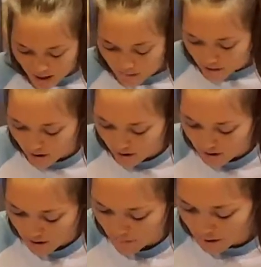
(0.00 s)
to make them thicker,
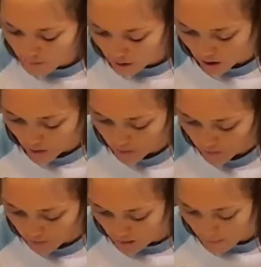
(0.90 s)
you can make them thicker. If you want
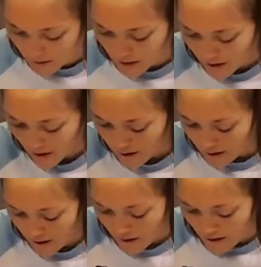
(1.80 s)
to make them thinner,
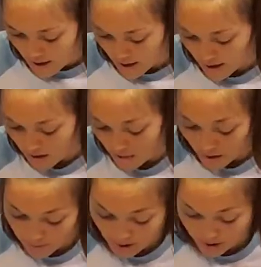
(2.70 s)
then you can make
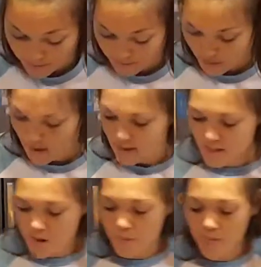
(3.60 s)
them thinner.
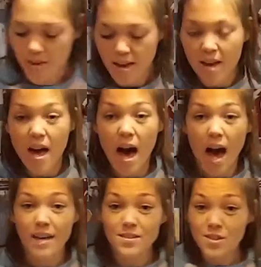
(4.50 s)
So
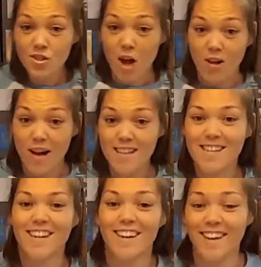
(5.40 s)
I use a shot glass.
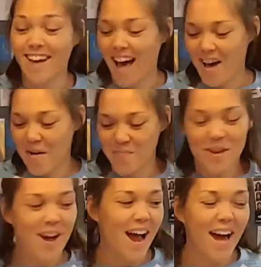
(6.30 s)
I
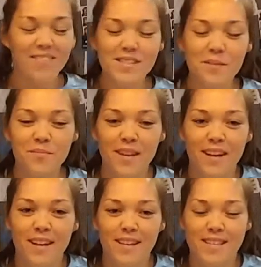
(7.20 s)
have
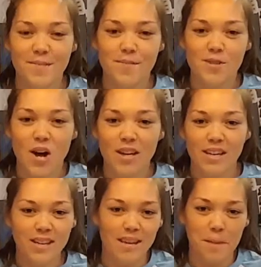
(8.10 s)
some
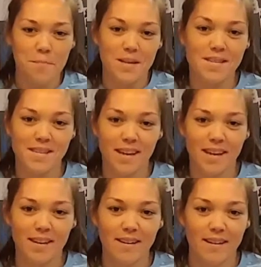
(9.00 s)
doggy like
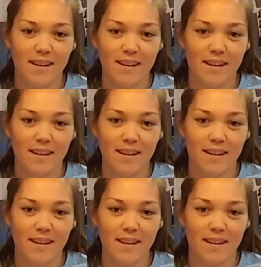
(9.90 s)
biscuit